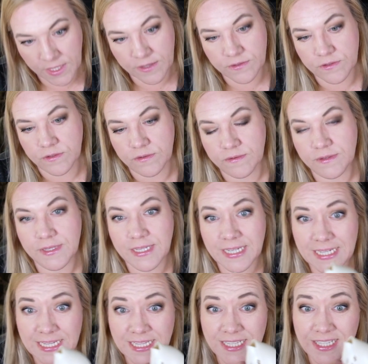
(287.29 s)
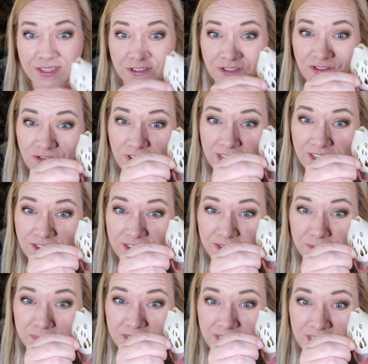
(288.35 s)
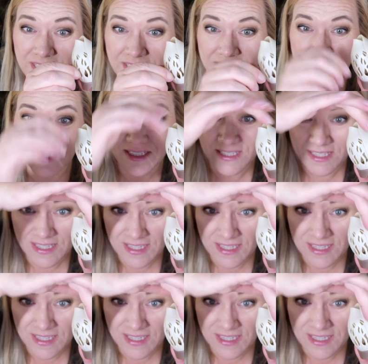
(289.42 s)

Okay, so don't try to open this.